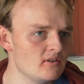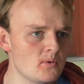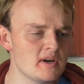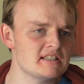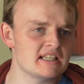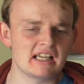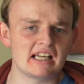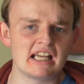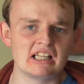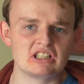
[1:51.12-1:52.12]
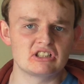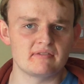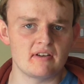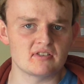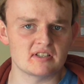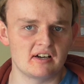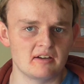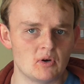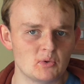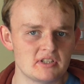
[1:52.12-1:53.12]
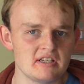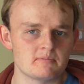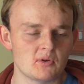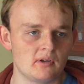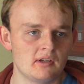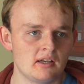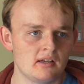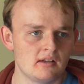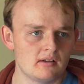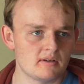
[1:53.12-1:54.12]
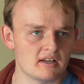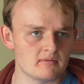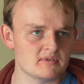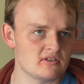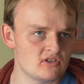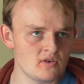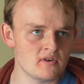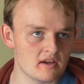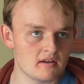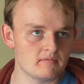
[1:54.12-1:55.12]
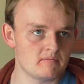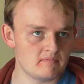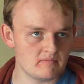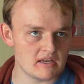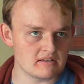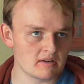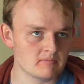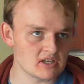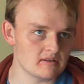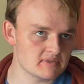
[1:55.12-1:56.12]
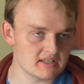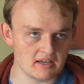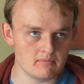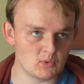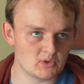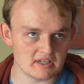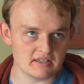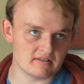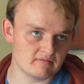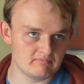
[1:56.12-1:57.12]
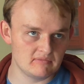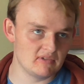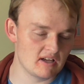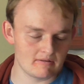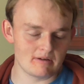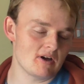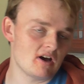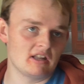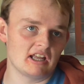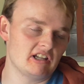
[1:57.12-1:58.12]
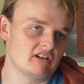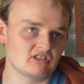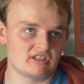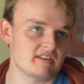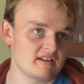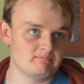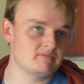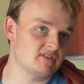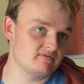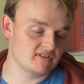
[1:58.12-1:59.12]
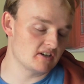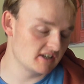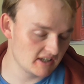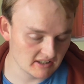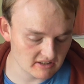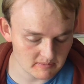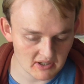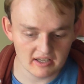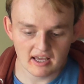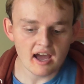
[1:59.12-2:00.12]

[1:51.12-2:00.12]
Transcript: always sing in English, they've never sung in Maltese, but when it comes to Junior, they sometimes sing in Maltese, and about unlike last year, they sung in English. But